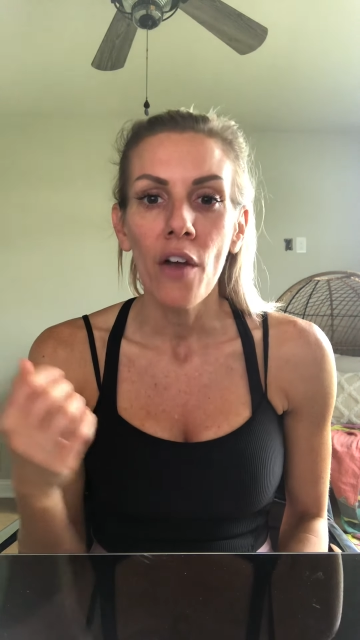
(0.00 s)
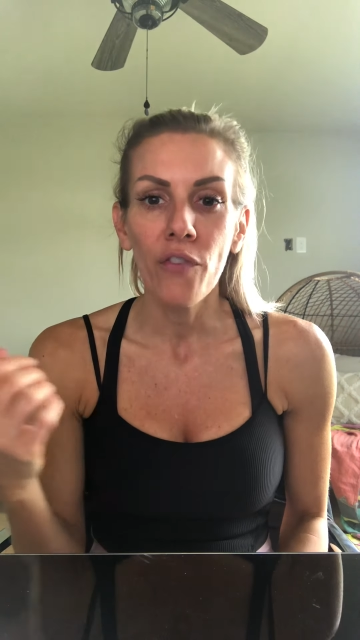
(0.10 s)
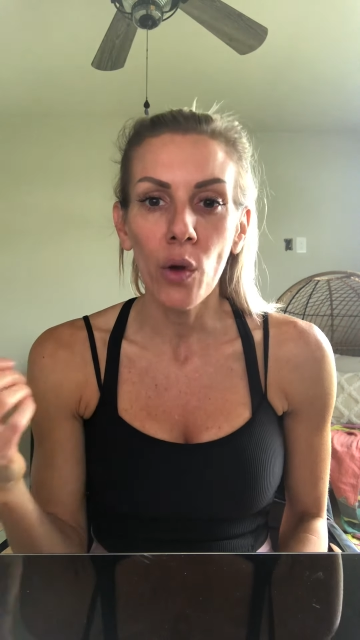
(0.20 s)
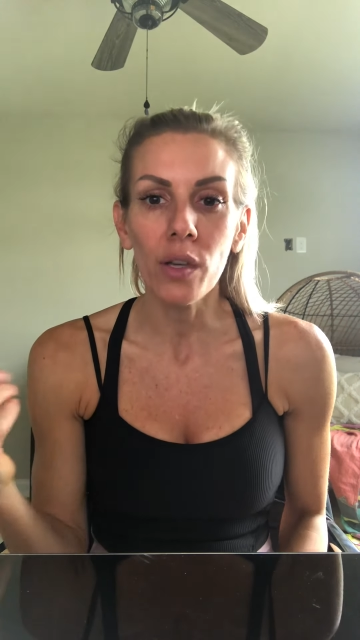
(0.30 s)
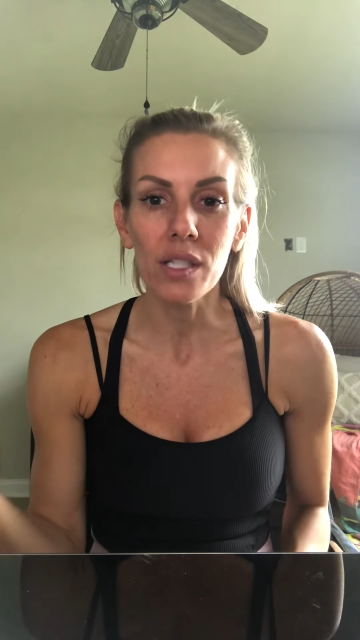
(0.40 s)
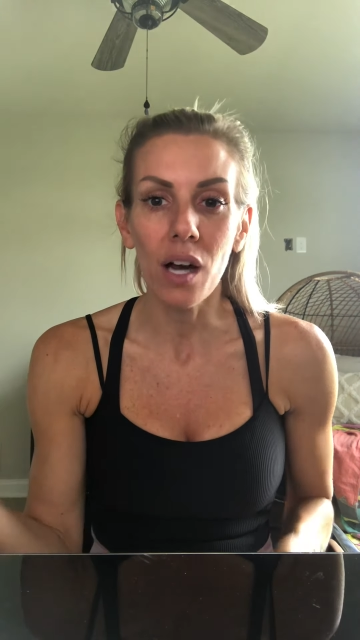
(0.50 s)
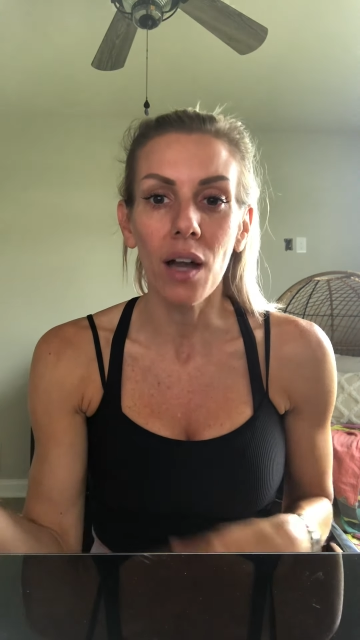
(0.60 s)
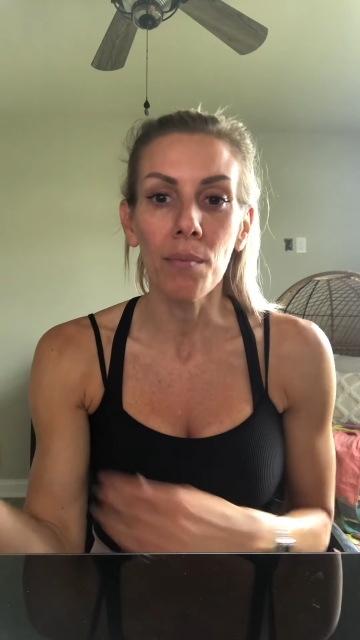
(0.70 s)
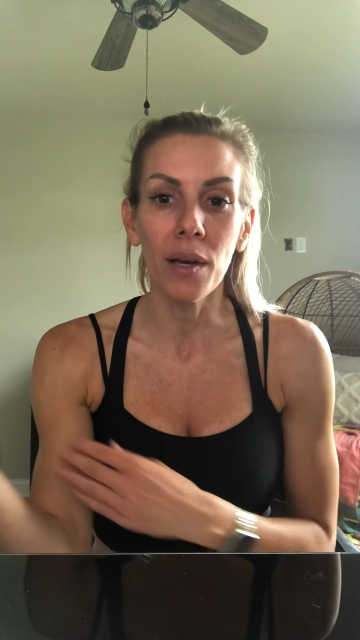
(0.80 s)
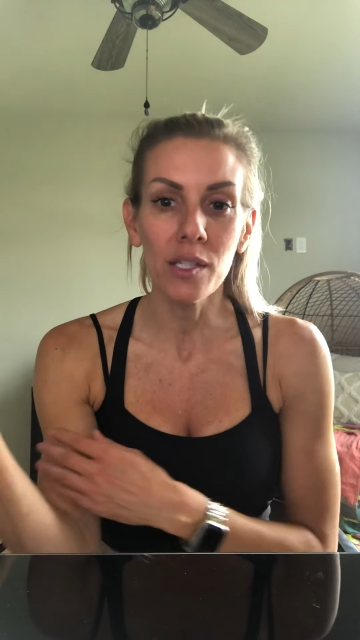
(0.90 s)
Focus
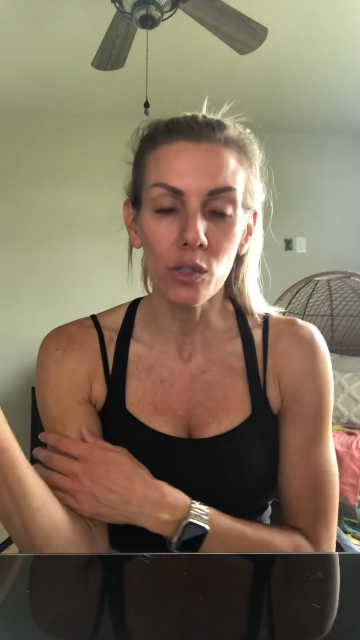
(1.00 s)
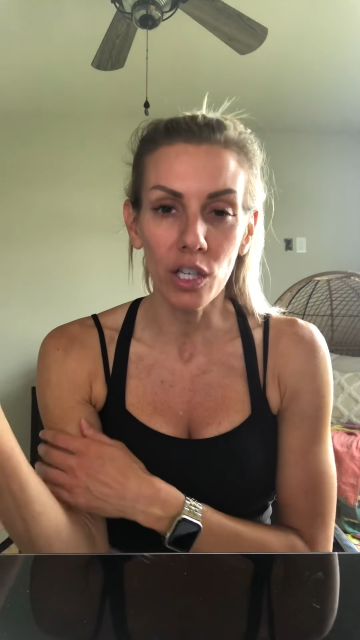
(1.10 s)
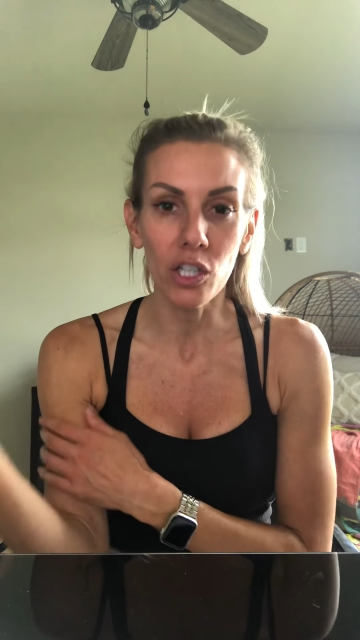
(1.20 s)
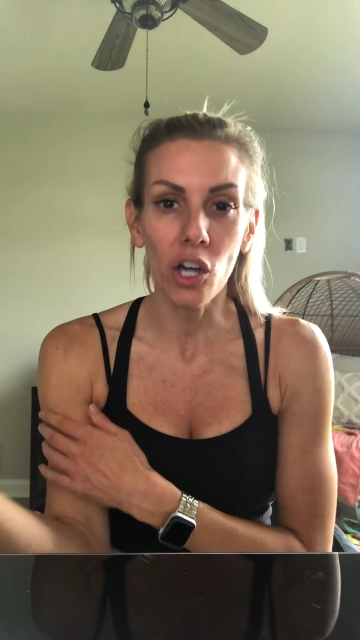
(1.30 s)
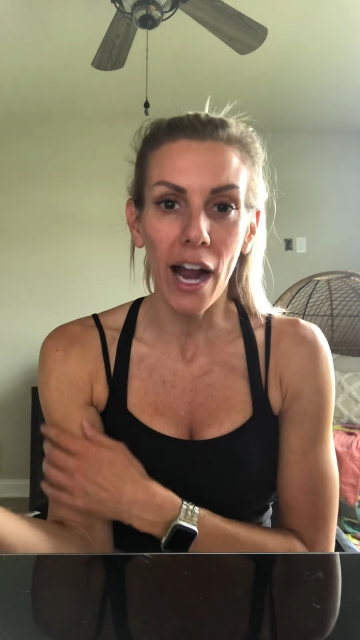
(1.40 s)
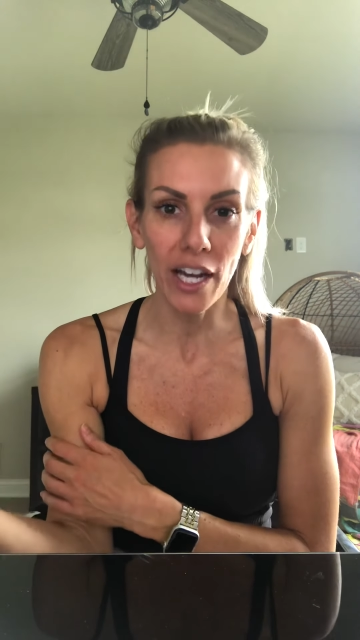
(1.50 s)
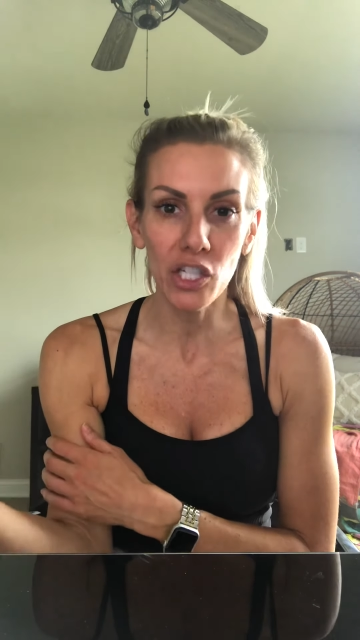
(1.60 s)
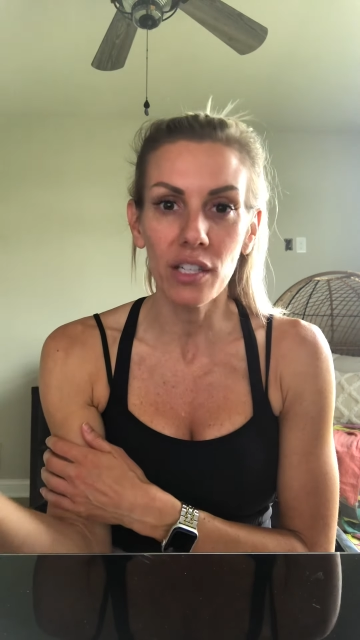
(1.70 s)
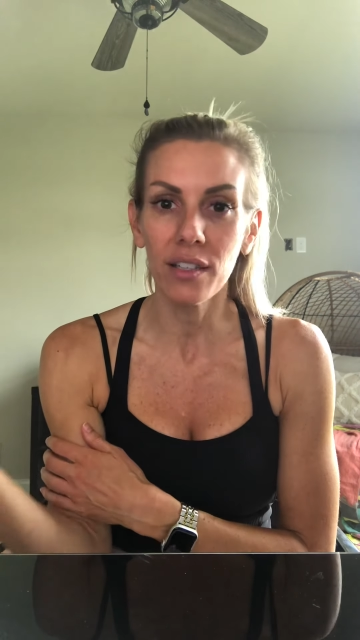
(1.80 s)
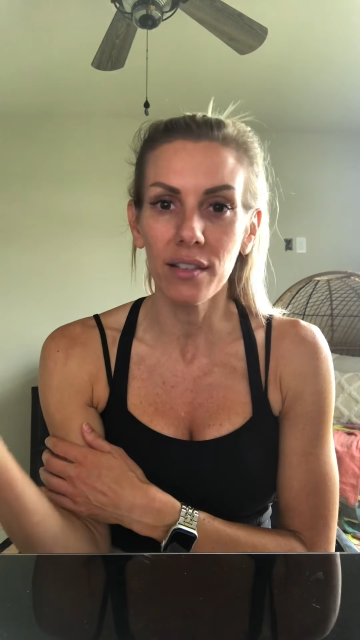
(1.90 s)
on muscle contraction,